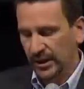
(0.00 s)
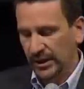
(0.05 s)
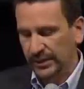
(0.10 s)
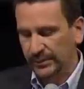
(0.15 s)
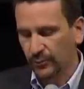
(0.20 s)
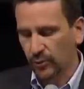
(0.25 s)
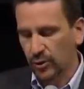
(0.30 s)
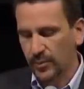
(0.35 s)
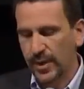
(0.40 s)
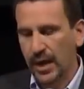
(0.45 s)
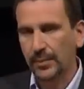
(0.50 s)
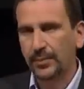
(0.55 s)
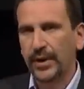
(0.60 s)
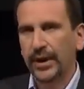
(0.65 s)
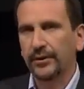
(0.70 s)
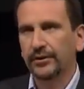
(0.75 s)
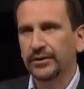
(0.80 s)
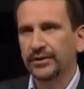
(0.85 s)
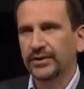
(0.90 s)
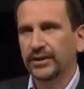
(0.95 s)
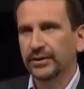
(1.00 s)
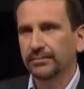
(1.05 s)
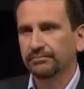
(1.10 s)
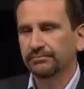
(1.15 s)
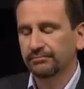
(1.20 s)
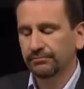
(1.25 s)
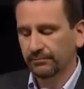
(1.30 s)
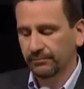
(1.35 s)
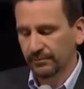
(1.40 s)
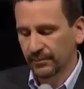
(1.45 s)
It's more about parenting.
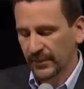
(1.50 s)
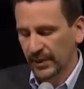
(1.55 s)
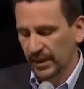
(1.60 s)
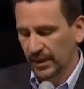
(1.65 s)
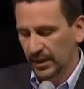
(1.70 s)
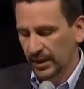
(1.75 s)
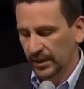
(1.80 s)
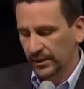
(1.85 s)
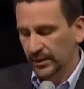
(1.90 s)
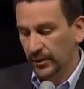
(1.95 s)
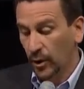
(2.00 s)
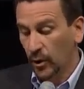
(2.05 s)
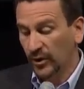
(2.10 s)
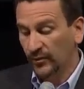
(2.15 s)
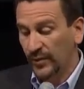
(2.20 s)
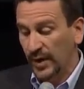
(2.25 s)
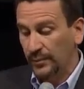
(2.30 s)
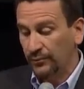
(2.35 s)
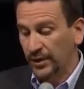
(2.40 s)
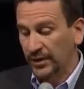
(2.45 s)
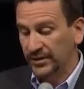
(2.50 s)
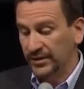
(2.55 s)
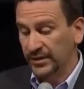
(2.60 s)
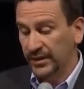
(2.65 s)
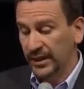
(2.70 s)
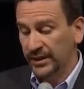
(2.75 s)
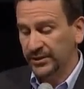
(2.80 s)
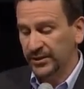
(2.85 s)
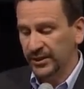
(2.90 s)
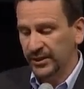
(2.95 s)
The goal of my
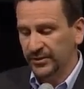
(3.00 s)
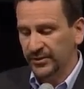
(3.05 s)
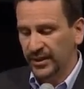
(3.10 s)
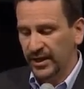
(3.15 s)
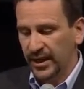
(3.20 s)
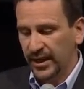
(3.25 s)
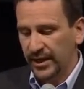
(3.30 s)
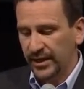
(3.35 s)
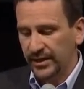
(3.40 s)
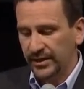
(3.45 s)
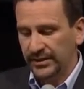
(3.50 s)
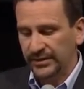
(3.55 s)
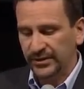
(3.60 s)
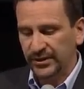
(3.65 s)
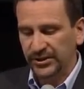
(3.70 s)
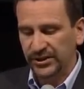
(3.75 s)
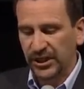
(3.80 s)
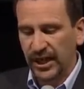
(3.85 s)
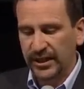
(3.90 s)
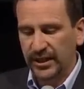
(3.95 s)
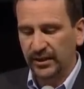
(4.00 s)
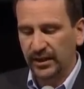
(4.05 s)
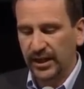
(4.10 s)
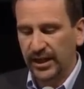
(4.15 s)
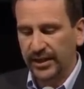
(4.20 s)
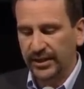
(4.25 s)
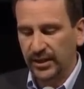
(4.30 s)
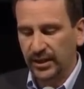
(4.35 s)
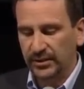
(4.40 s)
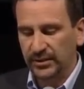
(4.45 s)
presentation here today is to shine a
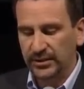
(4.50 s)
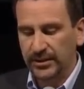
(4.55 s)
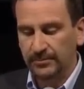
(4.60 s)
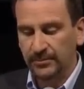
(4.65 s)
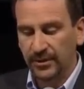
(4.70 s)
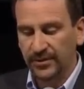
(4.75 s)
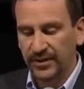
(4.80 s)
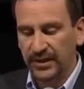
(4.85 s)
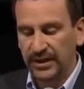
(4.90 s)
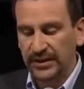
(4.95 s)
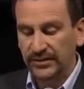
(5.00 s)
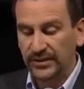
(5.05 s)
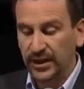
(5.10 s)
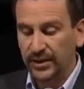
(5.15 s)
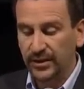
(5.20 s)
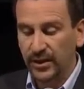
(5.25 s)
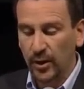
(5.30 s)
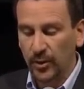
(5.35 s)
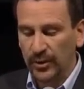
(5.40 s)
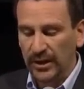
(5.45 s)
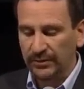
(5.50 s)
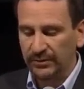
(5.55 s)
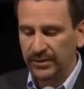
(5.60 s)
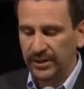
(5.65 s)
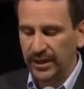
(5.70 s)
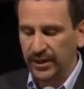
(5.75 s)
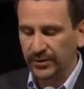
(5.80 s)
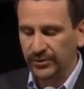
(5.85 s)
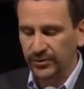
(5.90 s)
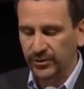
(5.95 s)
light on some of the things that no one ever
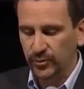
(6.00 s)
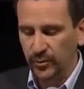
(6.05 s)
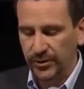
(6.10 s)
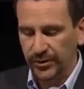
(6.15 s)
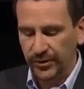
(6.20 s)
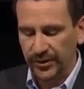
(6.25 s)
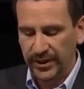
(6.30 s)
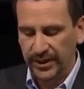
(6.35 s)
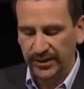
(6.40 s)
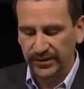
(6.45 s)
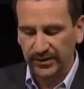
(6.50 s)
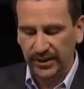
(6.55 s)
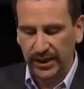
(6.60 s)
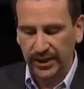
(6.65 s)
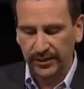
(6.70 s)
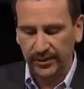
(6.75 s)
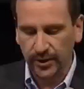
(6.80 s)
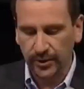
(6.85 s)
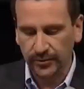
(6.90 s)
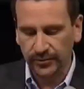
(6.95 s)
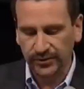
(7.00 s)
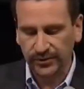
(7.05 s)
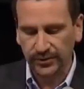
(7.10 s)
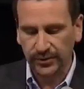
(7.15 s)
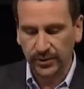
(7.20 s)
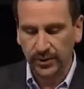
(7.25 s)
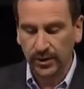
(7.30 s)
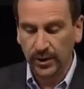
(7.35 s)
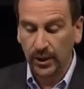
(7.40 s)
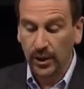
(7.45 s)
tells you when your kid is
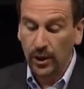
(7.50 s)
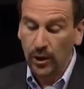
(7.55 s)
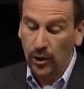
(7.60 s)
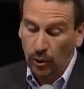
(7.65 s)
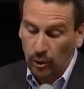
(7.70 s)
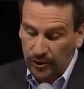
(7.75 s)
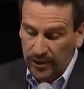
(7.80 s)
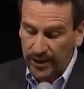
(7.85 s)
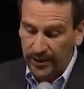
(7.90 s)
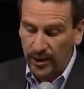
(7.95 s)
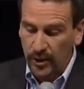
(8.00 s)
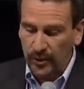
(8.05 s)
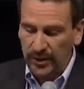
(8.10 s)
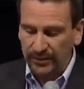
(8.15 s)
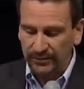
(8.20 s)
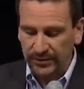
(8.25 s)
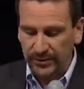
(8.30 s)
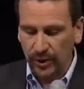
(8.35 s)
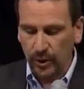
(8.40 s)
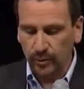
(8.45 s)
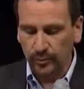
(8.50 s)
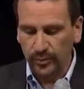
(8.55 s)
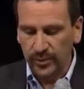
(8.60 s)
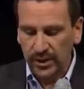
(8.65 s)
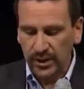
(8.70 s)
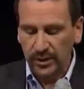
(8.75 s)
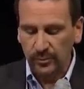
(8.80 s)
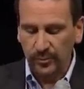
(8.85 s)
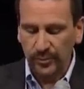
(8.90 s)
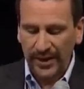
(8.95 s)
diagnosed, or that no one ever told
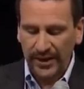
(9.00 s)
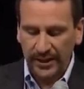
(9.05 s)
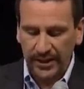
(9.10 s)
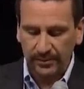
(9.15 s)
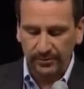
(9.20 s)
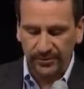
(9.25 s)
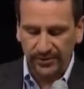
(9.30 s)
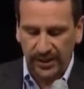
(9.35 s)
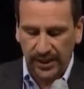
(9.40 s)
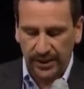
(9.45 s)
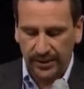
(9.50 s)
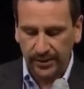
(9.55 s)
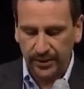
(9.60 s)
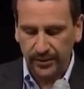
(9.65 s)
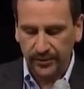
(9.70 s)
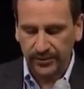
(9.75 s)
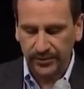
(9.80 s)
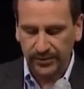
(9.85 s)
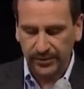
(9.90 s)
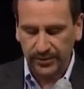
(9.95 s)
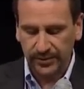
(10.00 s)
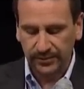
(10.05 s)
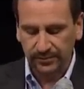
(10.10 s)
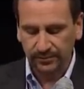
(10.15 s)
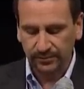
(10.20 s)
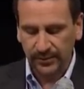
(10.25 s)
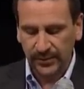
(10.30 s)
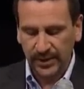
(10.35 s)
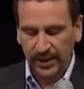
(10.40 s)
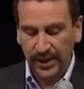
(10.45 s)
me when my kid was diagnosed.
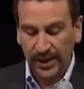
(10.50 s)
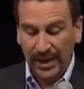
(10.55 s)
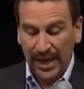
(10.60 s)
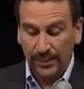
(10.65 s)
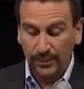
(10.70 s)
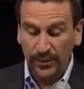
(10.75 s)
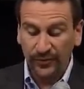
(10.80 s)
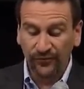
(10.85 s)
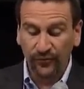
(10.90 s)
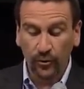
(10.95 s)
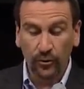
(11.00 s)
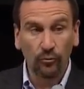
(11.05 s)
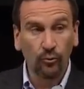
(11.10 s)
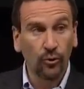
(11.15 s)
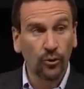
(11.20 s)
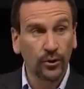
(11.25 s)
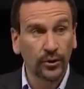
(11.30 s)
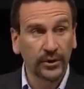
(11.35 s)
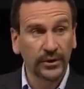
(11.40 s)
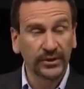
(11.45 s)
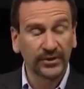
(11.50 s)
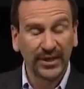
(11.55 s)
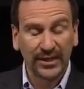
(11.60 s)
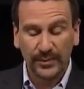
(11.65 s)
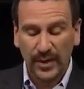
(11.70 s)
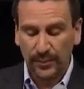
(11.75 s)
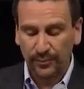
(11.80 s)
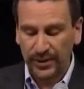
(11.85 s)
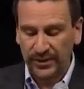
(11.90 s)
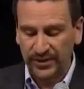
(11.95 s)
And be forewarned that
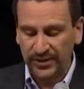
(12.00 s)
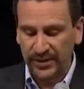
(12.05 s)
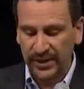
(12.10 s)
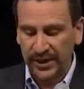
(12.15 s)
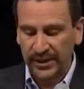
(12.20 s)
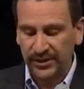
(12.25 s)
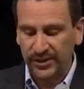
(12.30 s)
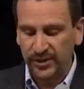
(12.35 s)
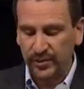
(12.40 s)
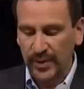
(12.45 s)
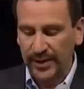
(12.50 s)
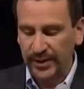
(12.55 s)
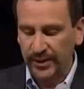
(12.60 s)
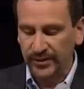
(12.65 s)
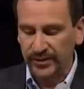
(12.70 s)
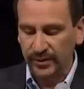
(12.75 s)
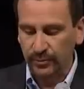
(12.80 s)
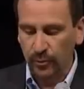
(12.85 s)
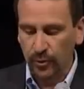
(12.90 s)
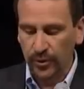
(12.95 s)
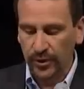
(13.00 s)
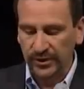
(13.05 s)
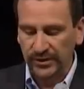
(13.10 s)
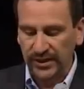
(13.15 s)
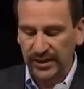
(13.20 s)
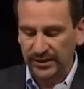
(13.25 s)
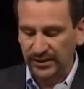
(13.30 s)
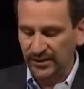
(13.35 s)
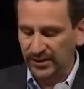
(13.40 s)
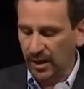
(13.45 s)
in my presentation you might hear some words
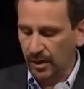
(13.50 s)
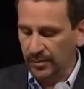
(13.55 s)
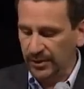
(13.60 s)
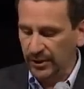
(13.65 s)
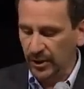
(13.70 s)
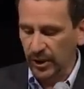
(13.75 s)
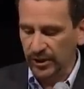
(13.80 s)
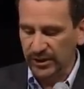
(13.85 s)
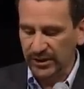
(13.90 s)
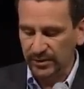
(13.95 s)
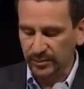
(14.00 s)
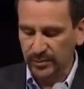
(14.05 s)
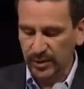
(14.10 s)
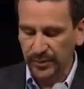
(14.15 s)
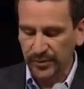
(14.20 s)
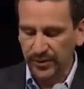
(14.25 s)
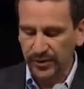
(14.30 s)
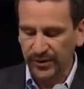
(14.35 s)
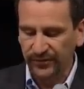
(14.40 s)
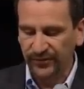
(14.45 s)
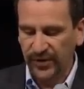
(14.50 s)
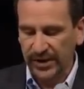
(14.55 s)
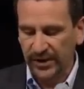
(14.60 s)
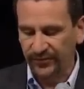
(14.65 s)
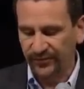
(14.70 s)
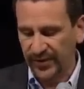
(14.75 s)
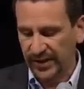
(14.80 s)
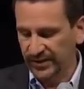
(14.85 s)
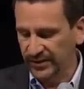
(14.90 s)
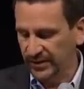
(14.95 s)
that some in the autism community find
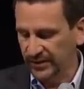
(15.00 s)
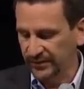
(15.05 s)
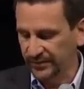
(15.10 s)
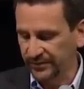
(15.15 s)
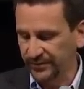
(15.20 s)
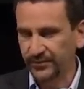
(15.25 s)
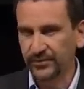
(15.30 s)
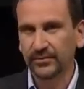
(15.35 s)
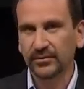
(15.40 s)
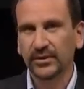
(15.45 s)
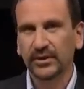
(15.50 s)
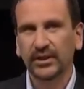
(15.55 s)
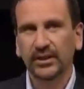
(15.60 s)
offensive.